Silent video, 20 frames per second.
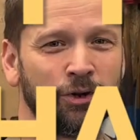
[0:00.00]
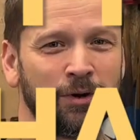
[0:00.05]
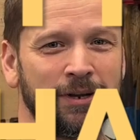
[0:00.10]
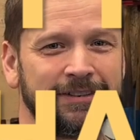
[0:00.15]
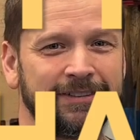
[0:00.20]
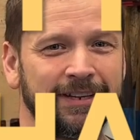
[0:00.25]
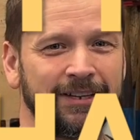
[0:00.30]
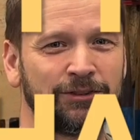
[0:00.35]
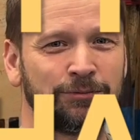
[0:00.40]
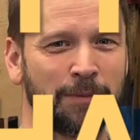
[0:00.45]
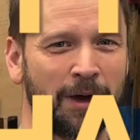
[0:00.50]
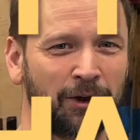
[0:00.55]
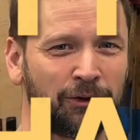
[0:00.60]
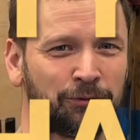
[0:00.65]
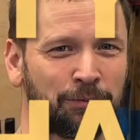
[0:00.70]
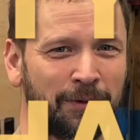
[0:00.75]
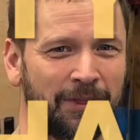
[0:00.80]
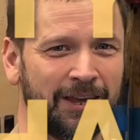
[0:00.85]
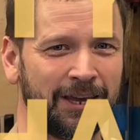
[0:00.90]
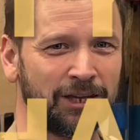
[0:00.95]
UNT's
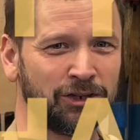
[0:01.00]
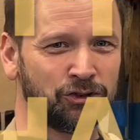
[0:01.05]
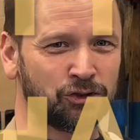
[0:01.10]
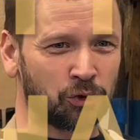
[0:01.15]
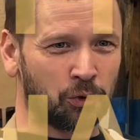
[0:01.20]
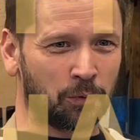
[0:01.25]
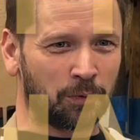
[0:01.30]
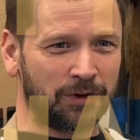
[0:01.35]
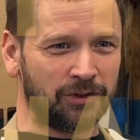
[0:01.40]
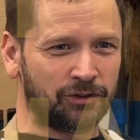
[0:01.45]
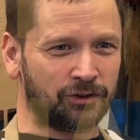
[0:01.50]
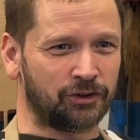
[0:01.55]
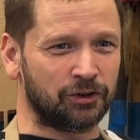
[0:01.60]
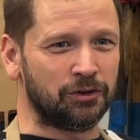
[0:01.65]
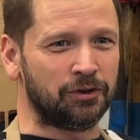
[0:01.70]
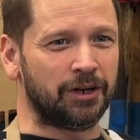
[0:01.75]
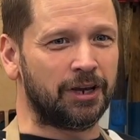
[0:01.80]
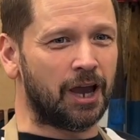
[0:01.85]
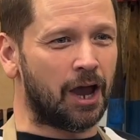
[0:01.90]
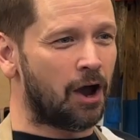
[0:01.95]
Metalsmithing and Jewelry
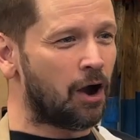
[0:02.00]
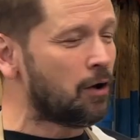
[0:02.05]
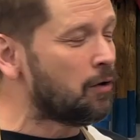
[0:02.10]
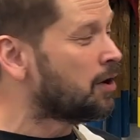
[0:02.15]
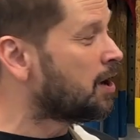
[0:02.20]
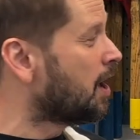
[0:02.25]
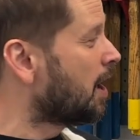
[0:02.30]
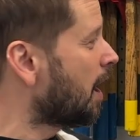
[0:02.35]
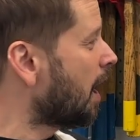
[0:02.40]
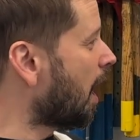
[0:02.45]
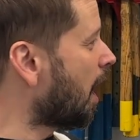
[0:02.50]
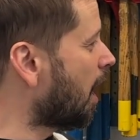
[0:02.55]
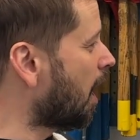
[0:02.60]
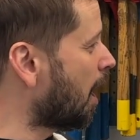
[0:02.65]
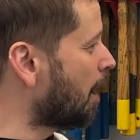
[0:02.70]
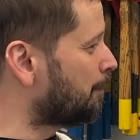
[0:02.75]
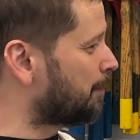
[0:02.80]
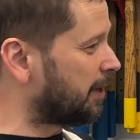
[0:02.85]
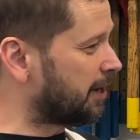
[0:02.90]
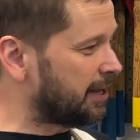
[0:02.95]
Studio.
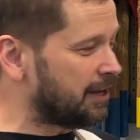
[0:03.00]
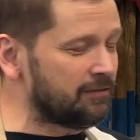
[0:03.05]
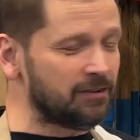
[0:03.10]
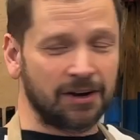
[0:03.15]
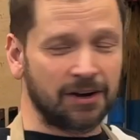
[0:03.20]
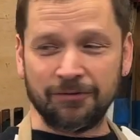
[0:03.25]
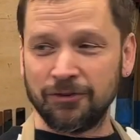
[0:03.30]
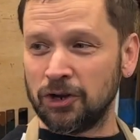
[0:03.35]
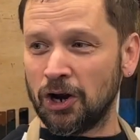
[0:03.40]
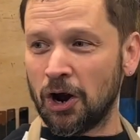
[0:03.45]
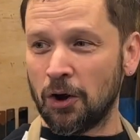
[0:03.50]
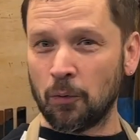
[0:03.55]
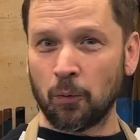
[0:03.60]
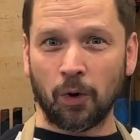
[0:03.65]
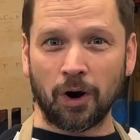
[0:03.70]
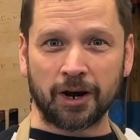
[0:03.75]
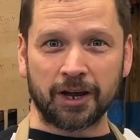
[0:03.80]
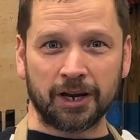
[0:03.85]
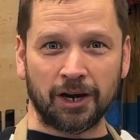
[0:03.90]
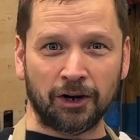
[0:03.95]
But even if you don't
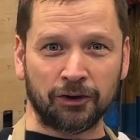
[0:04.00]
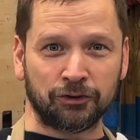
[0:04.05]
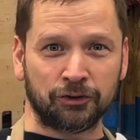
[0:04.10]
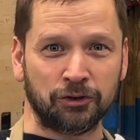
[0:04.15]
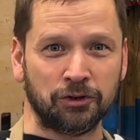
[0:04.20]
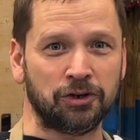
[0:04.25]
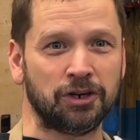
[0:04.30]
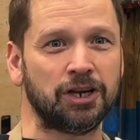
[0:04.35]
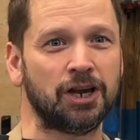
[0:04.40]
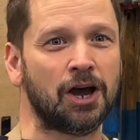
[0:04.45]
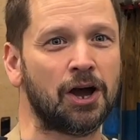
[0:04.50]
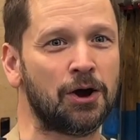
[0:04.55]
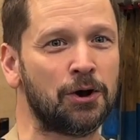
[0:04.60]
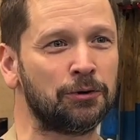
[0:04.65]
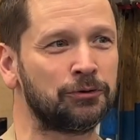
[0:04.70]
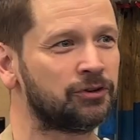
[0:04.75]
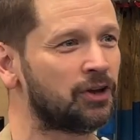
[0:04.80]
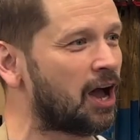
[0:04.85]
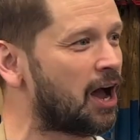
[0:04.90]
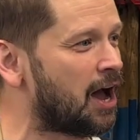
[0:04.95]
work in our
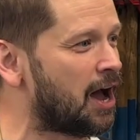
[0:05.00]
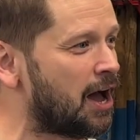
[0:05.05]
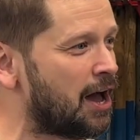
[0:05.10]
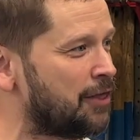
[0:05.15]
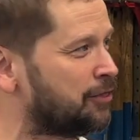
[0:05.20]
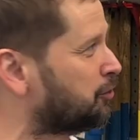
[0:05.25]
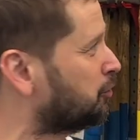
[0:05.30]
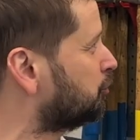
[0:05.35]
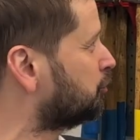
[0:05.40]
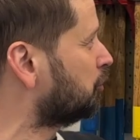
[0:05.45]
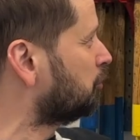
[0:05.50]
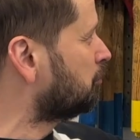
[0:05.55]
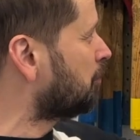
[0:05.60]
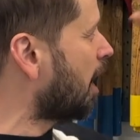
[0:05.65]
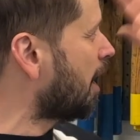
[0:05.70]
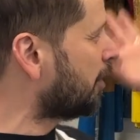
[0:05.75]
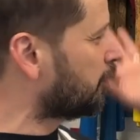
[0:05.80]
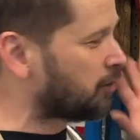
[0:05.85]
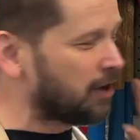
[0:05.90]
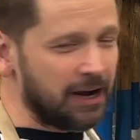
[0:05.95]
studios, there's a
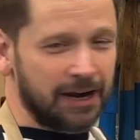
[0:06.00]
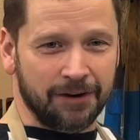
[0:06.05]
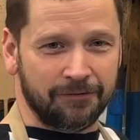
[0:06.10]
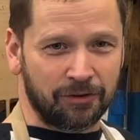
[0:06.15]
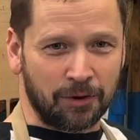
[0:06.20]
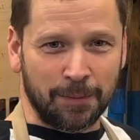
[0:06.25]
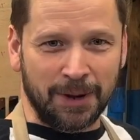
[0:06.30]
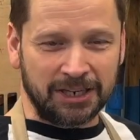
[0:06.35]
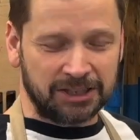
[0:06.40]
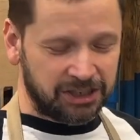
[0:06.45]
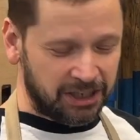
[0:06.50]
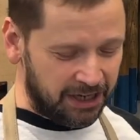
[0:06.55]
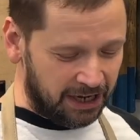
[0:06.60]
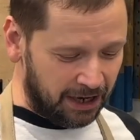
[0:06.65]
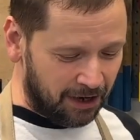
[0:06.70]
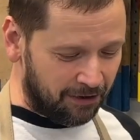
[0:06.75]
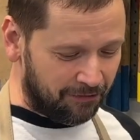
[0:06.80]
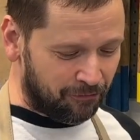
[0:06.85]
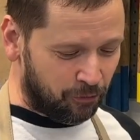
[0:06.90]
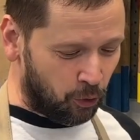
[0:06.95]
lot of great information
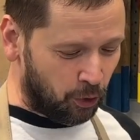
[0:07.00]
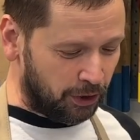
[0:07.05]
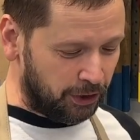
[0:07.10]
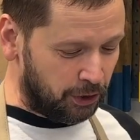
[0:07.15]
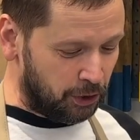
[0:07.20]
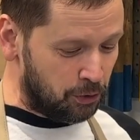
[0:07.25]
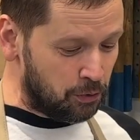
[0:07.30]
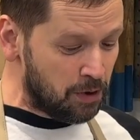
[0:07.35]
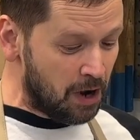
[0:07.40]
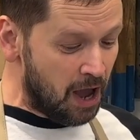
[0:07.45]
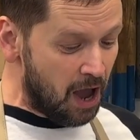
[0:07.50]
here for you.